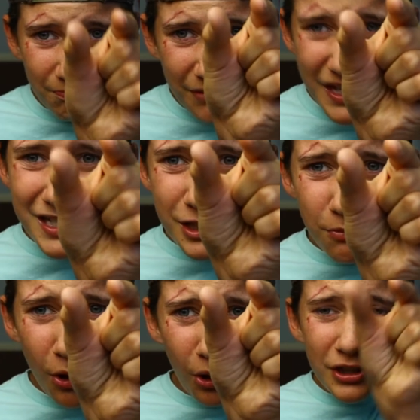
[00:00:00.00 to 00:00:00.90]
this
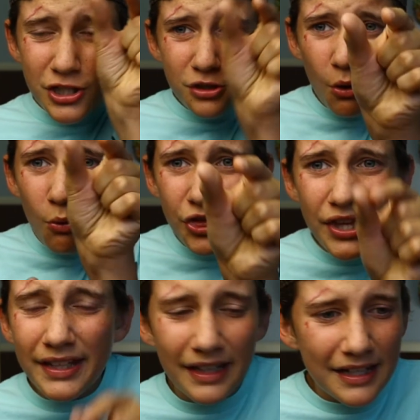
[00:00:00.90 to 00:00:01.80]
small. It's so
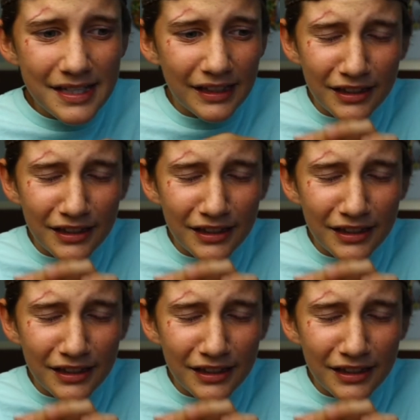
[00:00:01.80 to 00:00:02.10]
thin. It's like